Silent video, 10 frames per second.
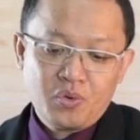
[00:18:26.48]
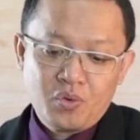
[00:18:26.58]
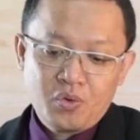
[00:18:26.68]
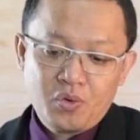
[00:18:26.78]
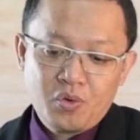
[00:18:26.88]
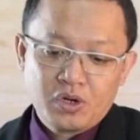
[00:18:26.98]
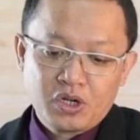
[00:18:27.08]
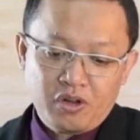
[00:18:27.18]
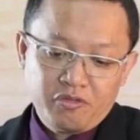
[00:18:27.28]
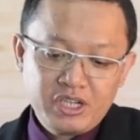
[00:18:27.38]
or
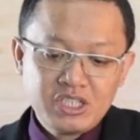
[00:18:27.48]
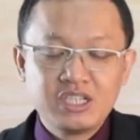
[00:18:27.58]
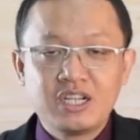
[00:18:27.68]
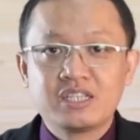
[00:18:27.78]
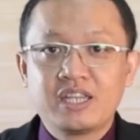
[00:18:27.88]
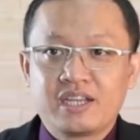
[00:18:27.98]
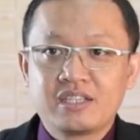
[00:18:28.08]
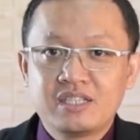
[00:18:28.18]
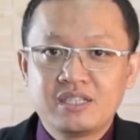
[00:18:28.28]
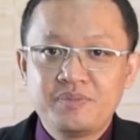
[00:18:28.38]
conventional
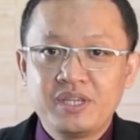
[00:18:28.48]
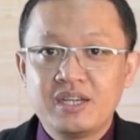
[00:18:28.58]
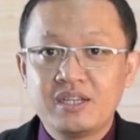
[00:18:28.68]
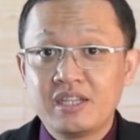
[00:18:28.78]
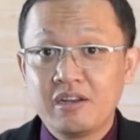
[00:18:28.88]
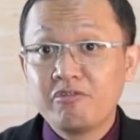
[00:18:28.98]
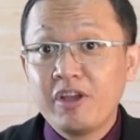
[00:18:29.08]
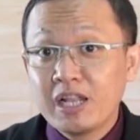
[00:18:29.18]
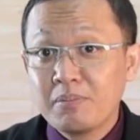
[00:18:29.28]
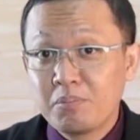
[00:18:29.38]
text, yeah, the
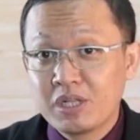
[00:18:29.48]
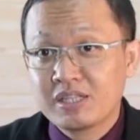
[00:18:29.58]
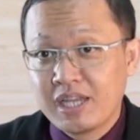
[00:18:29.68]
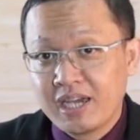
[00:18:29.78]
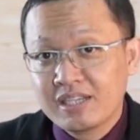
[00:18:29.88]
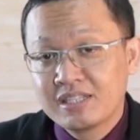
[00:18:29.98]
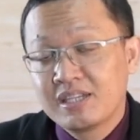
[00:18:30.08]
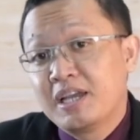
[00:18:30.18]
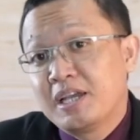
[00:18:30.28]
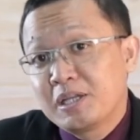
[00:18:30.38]
available text.
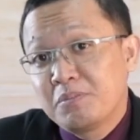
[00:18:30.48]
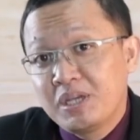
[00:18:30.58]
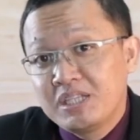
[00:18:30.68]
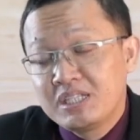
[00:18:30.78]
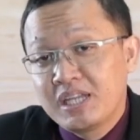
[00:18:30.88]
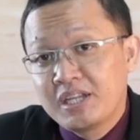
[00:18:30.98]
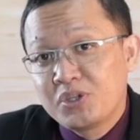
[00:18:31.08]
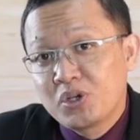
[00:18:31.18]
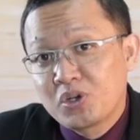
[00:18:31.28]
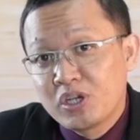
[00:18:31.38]
It means
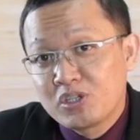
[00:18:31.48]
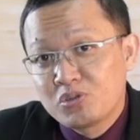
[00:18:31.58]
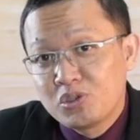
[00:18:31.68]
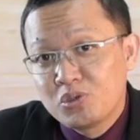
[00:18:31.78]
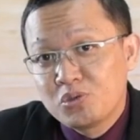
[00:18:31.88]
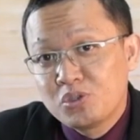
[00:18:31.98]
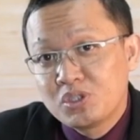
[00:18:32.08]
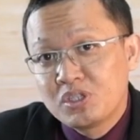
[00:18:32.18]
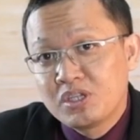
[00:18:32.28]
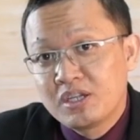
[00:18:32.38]
that you're going to
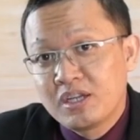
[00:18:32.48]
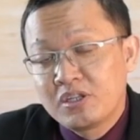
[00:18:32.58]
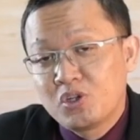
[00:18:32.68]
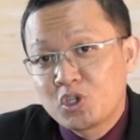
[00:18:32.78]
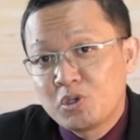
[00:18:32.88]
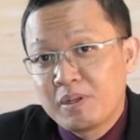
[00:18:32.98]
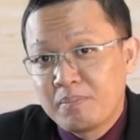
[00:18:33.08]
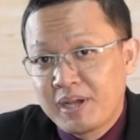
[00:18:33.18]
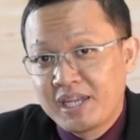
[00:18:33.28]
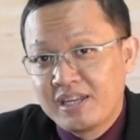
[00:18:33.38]
use
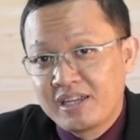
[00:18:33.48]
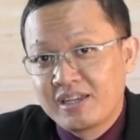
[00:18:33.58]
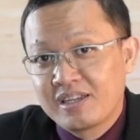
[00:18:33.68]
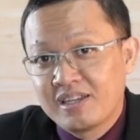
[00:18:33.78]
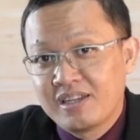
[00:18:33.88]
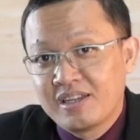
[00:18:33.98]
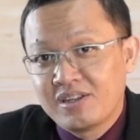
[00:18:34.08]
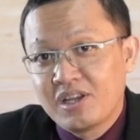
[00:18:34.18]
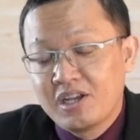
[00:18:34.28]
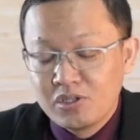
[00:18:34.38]
document mining.
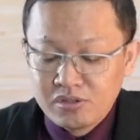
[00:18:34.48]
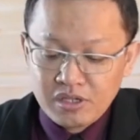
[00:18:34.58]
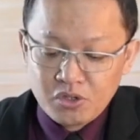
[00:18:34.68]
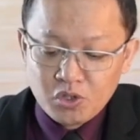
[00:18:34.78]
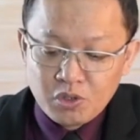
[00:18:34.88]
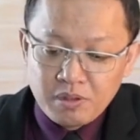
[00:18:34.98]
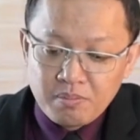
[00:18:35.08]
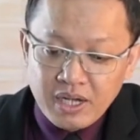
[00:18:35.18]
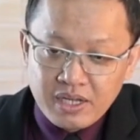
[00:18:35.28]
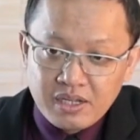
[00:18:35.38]
Yeah, in document
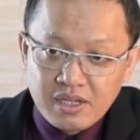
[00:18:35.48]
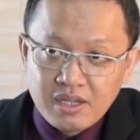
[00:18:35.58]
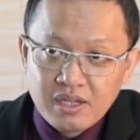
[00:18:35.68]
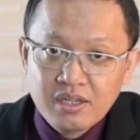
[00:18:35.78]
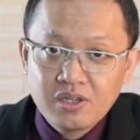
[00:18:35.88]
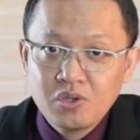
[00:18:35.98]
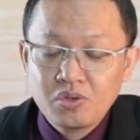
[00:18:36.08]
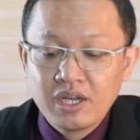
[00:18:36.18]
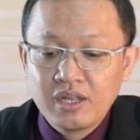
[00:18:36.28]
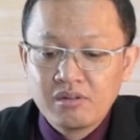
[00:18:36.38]
mining, you
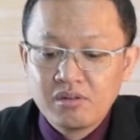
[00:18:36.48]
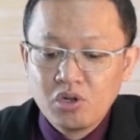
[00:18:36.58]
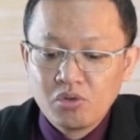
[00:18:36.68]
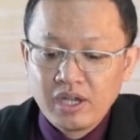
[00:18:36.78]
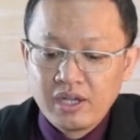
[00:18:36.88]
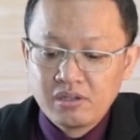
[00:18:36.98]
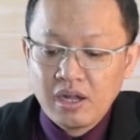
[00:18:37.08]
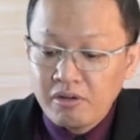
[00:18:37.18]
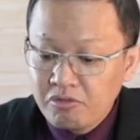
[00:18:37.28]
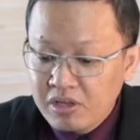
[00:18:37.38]
can look at
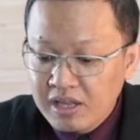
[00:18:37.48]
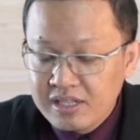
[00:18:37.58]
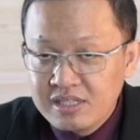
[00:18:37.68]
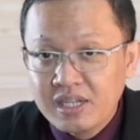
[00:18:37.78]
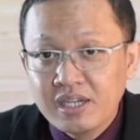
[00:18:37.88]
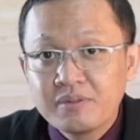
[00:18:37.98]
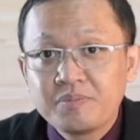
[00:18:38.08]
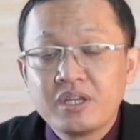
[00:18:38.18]
novel, let's say,